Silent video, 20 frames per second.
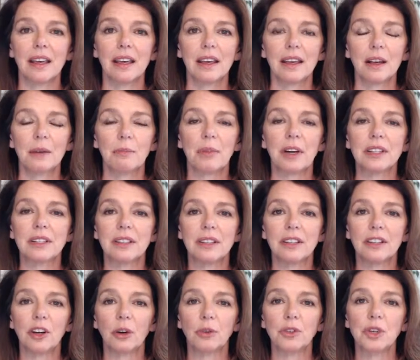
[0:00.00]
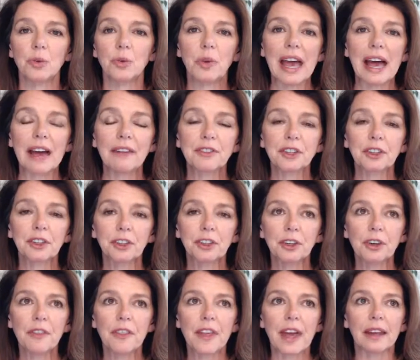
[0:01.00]
But we have to
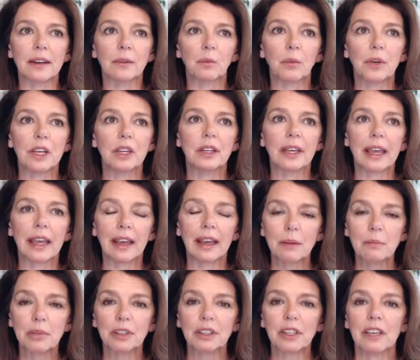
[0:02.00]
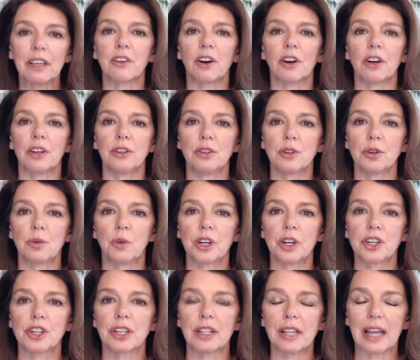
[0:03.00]
learn that we can believe in our
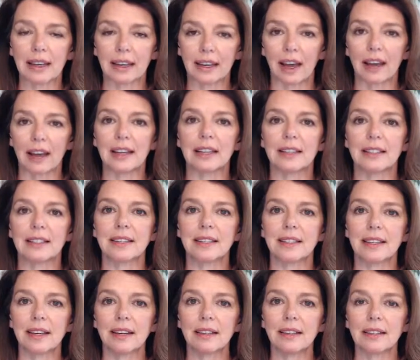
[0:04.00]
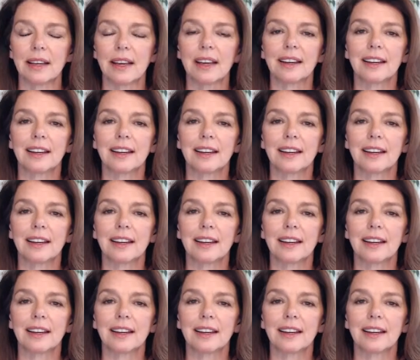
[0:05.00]
intuition, that gut instinct,